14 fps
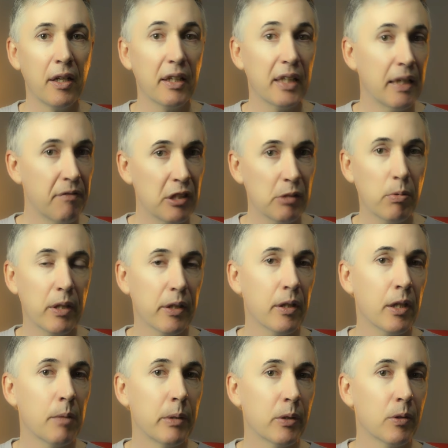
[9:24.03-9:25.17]
Give this one a
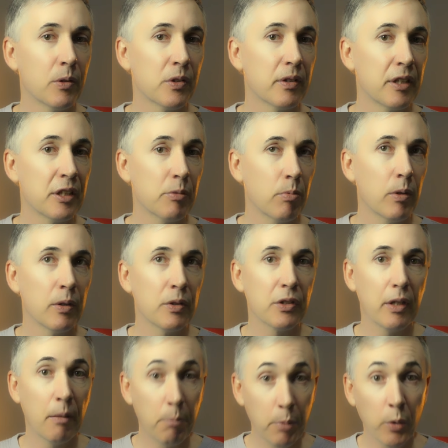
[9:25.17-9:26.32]
go because this
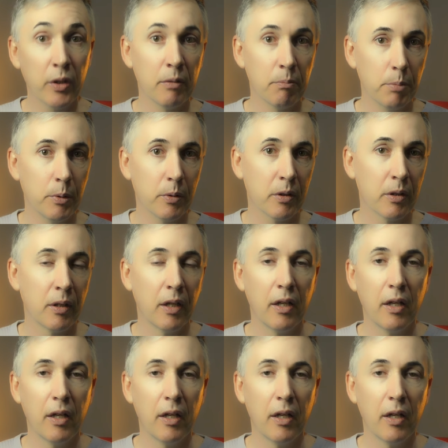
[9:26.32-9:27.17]
was a brilliant book.